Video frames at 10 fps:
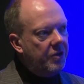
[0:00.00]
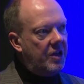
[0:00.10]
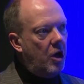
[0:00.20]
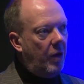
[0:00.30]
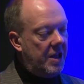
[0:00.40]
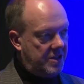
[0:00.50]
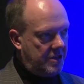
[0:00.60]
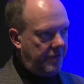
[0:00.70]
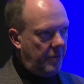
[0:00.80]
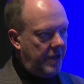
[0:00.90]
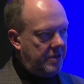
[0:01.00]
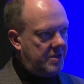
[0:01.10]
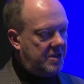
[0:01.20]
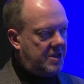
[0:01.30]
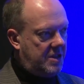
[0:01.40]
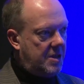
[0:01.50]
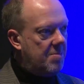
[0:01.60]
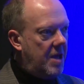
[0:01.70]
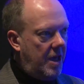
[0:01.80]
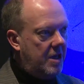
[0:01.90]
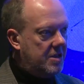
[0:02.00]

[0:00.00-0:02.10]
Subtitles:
of the OLED stuff? OLED, to me,